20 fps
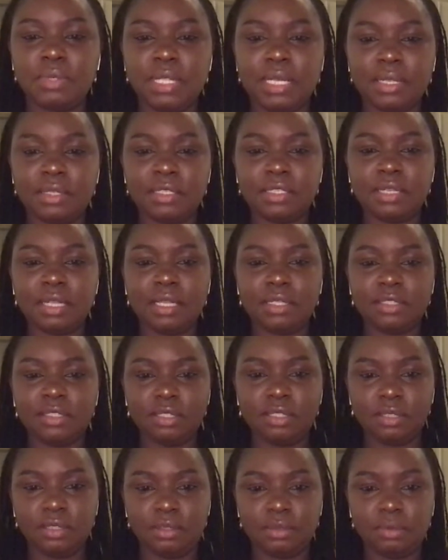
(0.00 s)

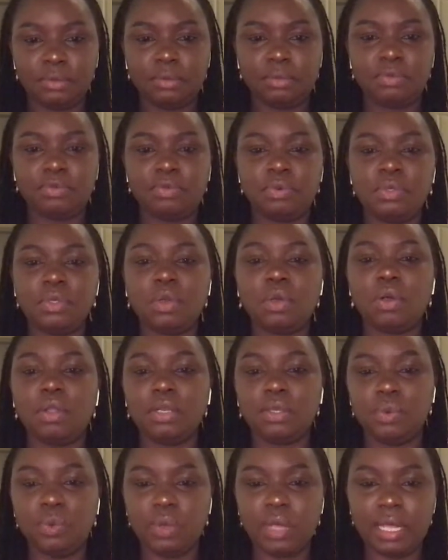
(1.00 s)
starch food
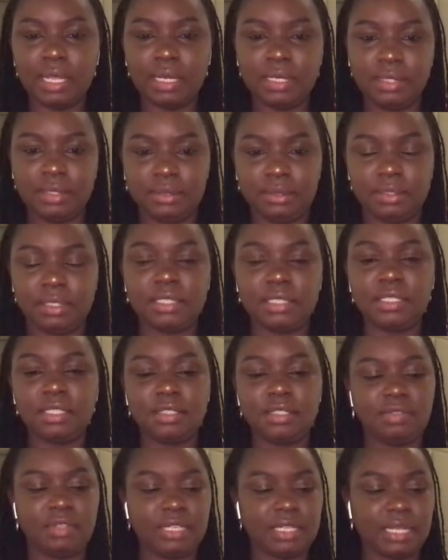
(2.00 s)
called ugali, and it
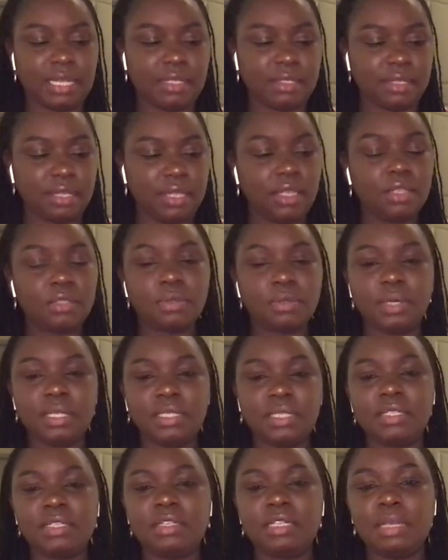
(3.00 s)
is very nice. So in
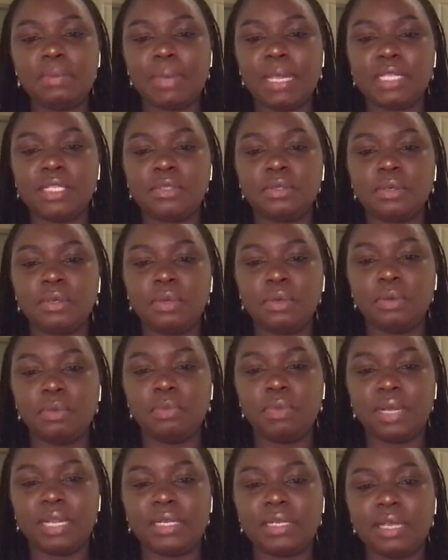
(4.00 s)
this dream, I saw
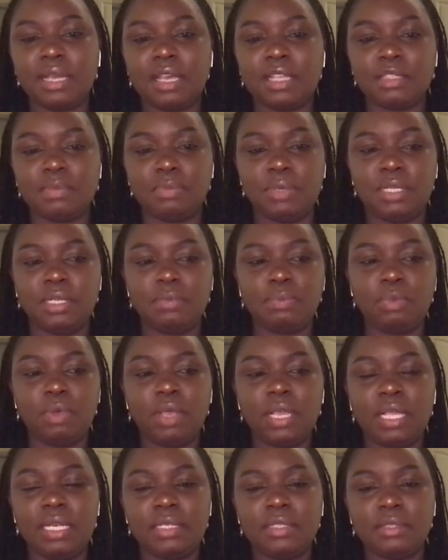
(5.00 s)
Mrenda has been
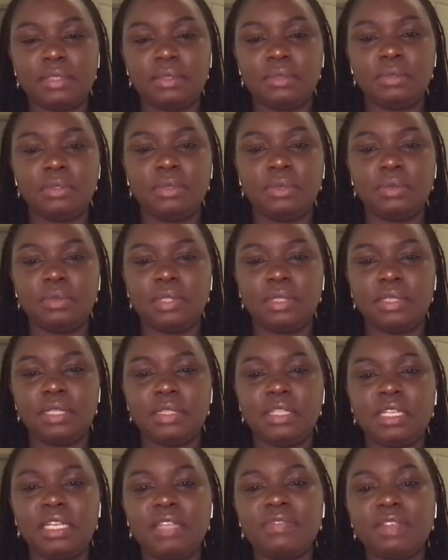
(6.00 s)
boiled. The
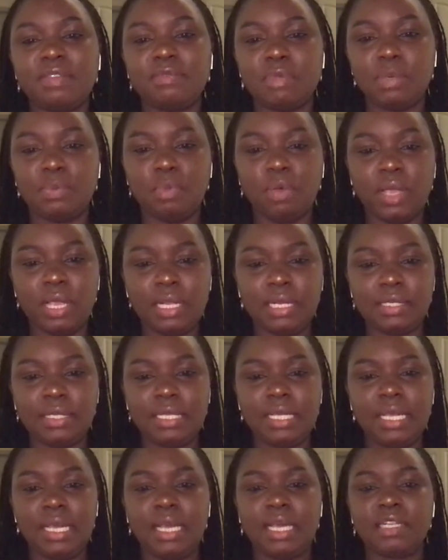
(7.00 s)
leaves have been boiled
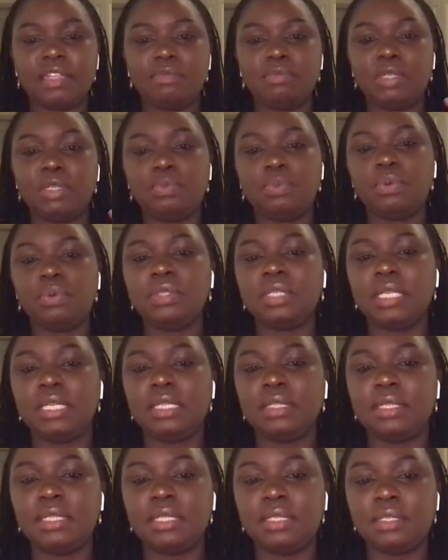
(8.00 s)
and have been put
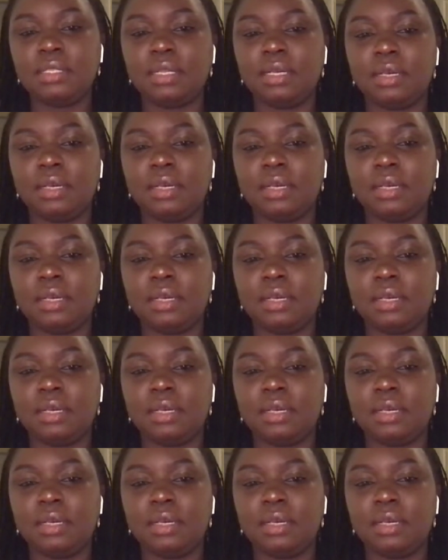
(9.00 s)
in this